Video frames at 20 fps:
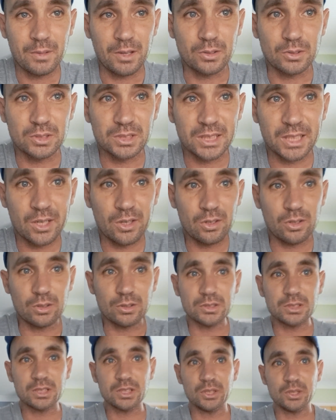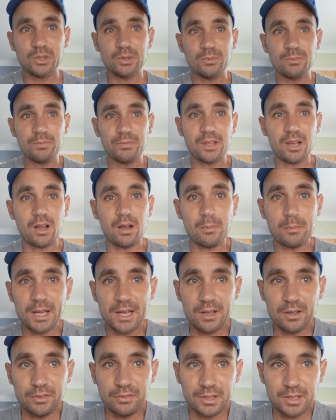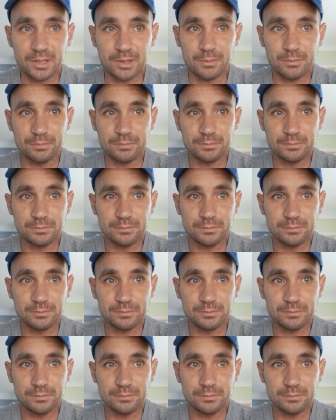I'll see you a lot soon. I'm out of here.